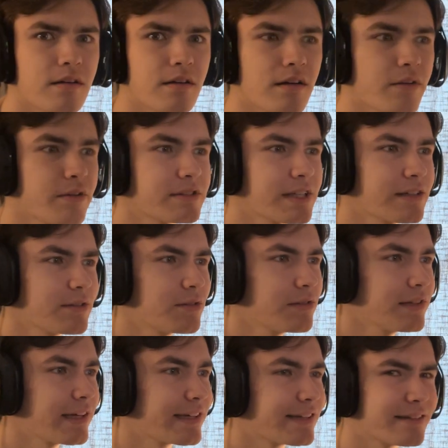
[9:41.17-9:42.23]
Are those like little
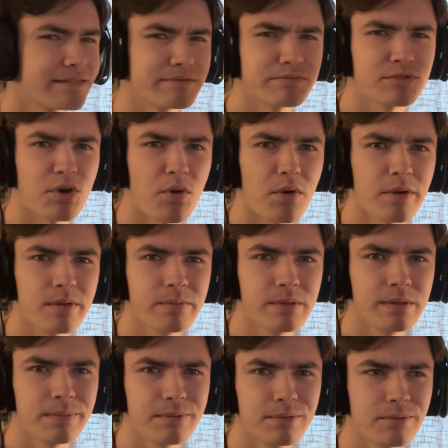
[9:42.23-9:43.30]
like toy
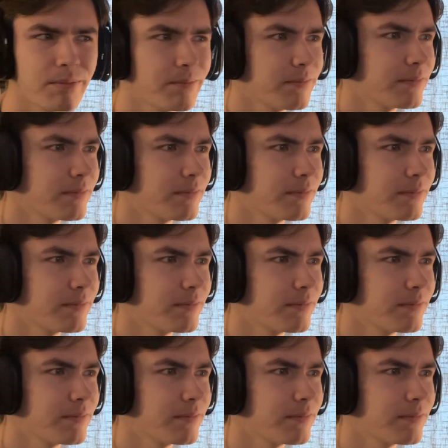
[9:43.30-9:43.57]
people?